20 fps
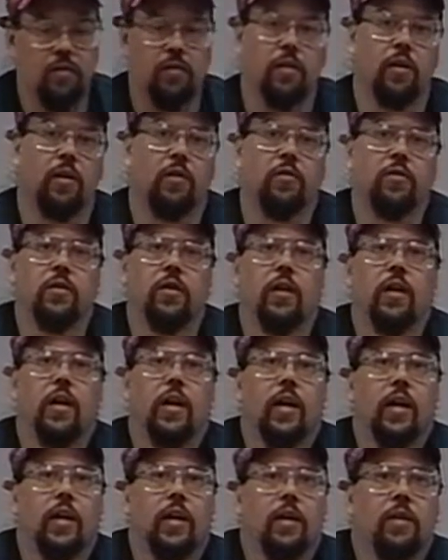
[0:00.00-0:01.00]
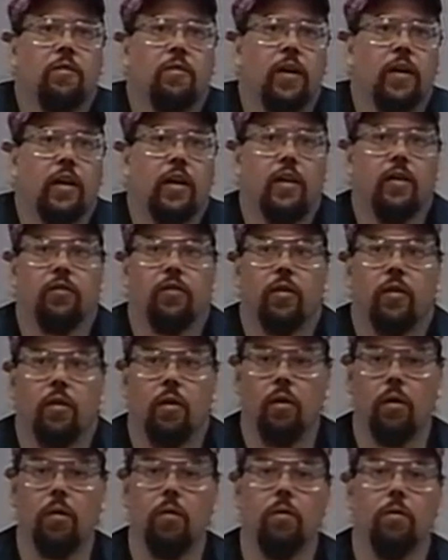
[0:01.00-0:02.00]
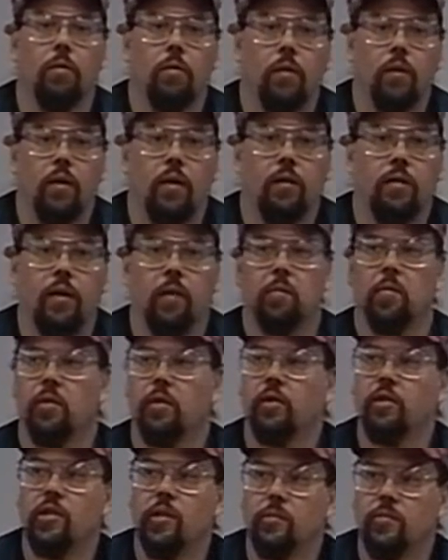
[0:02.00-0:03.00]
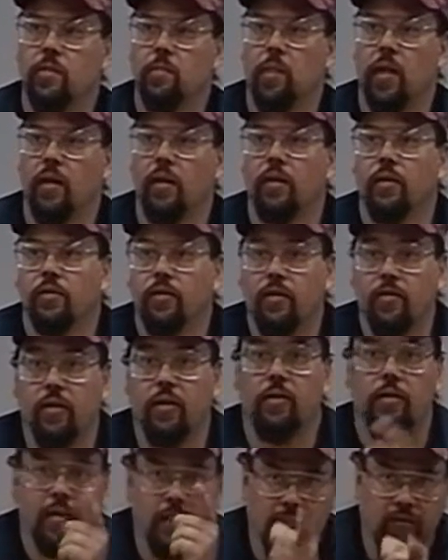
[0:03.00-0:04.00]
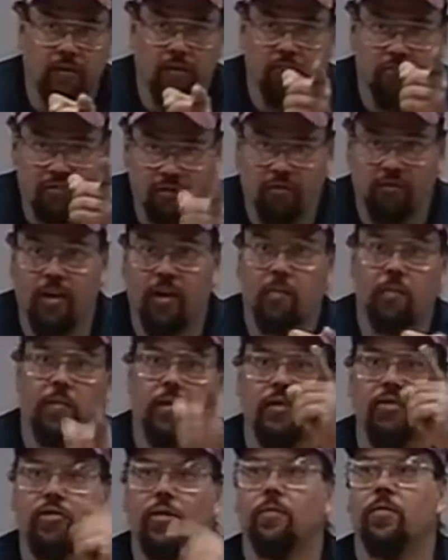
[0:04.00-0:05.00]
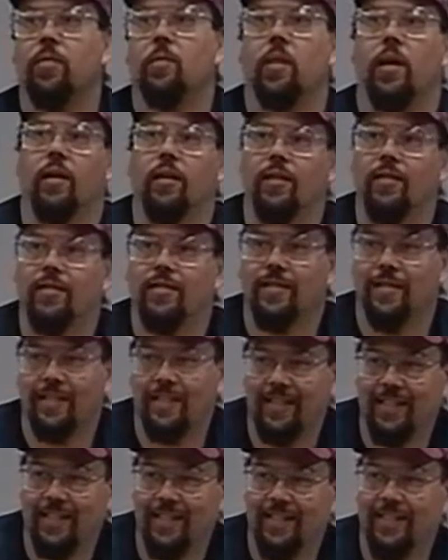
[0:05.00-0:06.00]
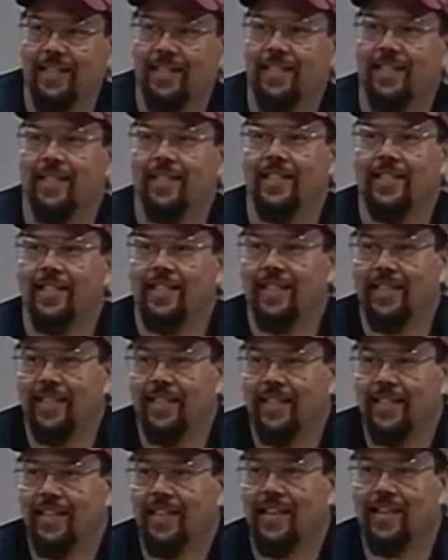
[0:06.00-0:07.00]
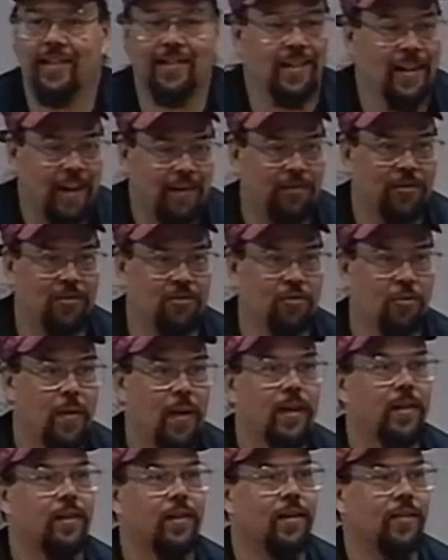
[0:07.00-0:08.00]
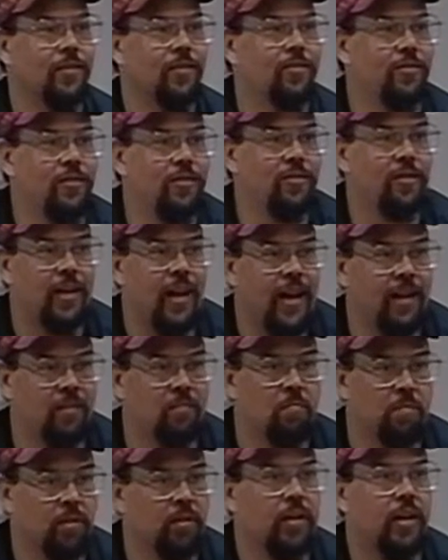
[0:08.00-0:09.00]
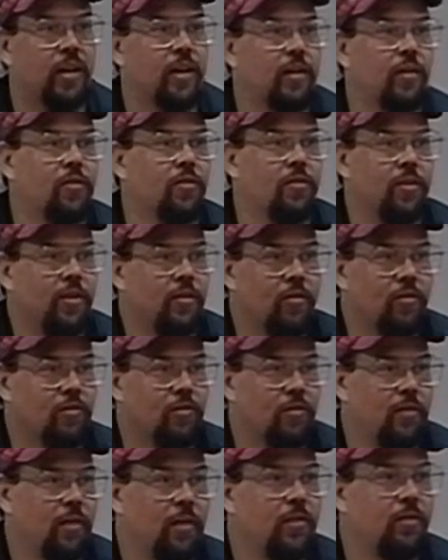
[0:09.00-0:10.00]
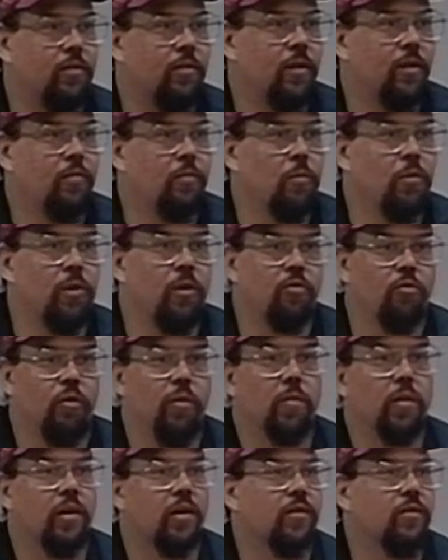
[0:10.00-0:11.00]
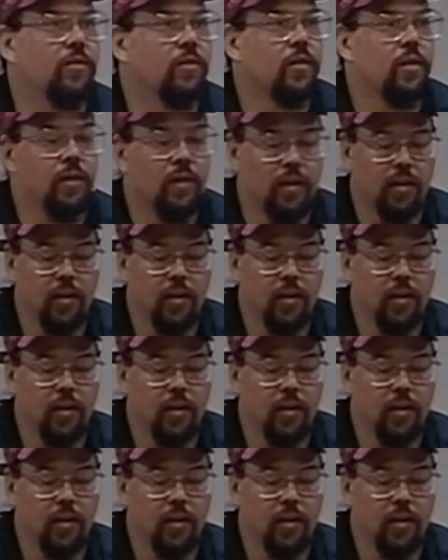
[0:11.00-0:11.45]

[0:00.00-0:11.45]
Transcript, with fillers: these things, finally he said, oh, it's like building ships in bottles. And I said, yes, it's just like building ships in bottles. It doesn't have to do anything. Just just the act of building it is is is is where the enjoyment is.